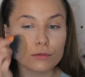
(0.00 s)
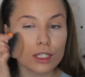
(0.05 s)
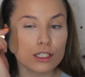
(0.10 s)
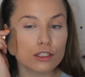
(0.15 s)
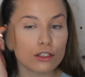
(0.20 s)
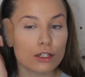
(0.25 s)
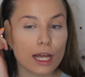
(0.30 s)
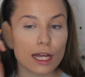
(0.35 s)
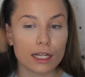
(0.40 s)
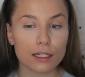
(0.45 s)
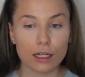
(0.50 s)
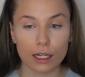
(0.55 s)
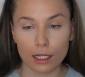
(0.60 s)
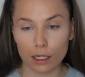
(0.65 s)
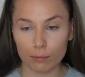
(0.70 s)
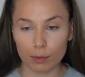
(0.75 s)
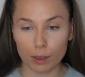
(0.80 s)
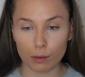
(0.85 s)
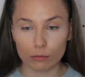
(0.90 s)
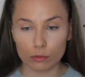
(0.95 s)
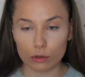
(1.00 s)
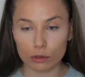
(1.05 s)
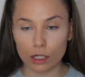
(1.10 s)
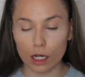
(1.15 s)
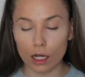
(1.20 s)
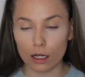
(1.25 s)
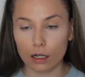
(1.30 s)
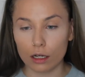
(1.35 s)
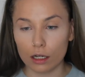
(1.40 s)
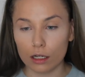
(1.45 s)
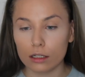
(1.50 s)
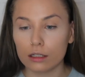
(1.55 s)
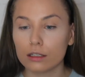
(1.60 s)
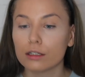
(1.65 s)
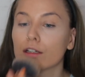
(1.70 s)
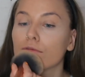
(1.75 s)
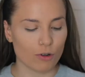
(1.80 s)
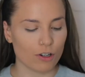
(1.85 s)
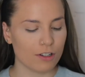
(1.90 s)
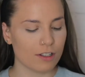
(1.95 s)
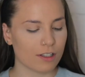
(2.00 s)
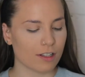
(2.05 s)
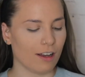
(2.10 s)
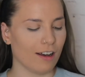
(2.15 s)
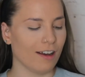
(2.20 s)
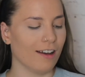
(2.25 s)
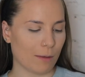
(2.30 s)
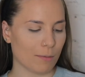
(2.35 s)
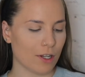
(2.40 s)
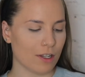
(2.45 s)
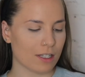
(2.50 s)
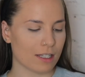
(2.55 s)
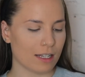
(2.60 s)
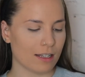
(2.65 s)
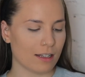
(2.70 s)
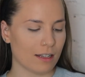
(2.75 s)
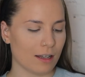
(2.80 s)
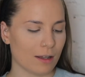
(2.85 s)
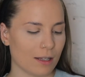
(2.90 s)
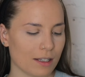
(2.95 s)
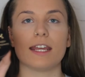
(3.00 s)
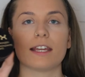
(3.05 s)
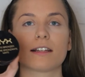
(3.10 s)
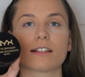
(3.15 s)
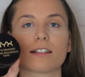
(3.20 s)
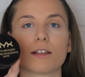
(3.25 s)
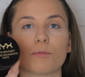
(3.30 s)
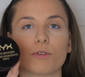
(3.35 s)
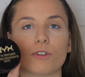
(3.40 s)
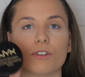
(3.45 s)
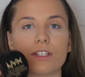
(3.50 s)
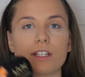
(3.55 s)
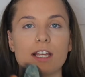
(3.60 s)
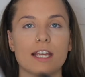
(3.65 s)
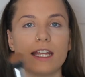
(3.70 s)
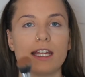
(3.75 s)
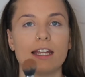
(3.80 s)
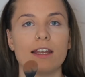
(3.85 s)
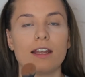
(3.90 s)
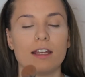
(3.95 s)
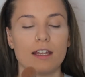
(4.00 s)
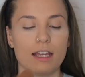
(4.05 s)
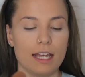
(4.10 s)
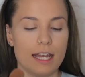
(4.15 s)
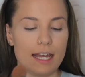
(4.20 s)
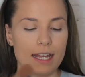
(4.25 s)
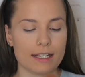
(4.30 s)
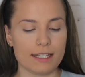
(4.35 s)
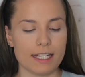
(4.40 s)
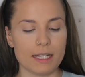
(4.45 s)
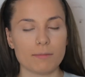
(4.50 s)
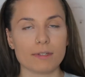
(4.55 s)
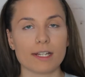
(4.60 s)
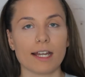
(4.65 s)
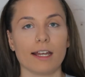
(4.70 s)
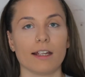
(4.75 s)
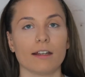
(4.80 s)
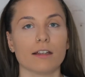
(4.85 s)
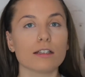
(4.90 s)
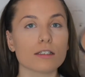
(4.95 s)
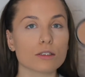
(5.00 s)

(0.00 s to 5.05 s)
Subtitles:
It's gonna add like a bit more color. Bronzer, I'm using NYX bronzer in Deep Tan.